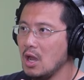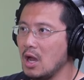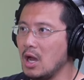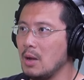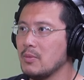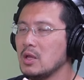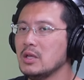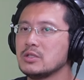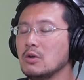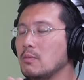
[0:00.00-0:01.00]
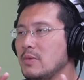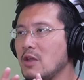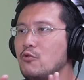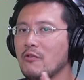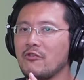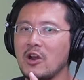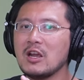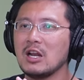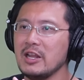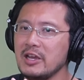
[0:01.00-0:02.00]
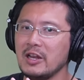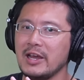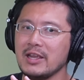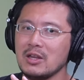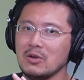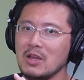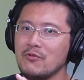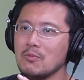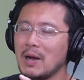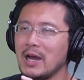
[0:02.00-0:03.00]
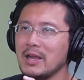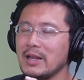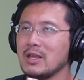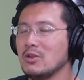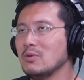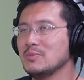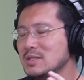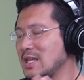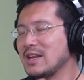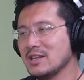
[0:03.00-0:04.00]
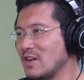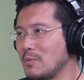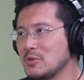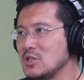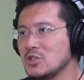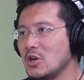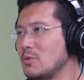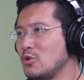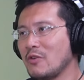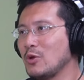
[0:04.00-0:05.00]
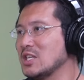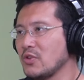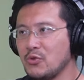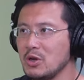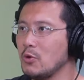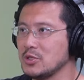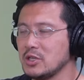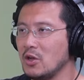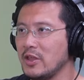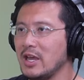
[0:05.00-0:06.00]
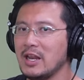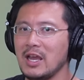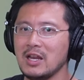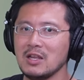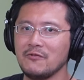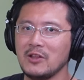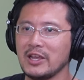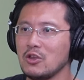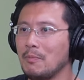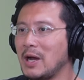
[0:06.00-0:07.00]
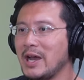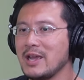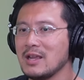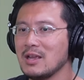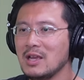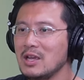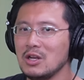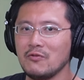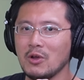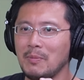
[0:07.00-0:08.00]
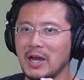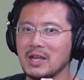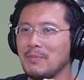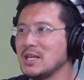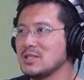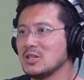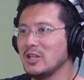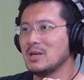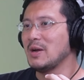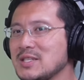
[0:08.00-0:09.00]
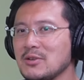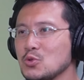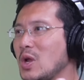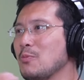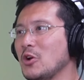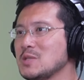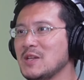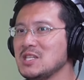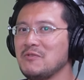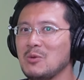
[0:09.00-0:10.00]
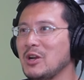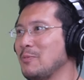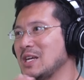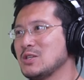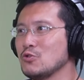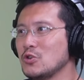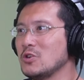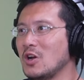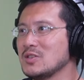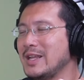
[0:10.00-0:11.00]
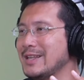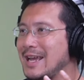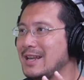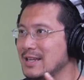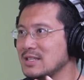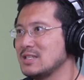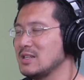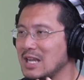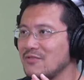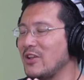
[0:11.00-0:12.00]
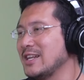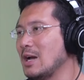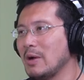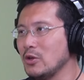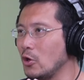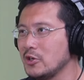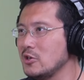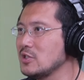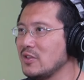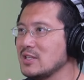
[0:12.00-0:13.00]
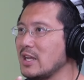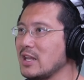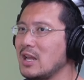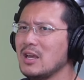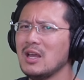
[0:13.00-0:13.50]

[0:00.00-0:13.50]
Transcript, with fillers: Um, so if you have a very clear, like, you know, if you buy like, you know, standard government procedure, you have to ask for three quotes and all that. And if like you're buying, you know, if you're buying a bicycle and the bicycle's way more expensive than what the bicycle should cost, like that that gets flagged out by the auditors and things like that.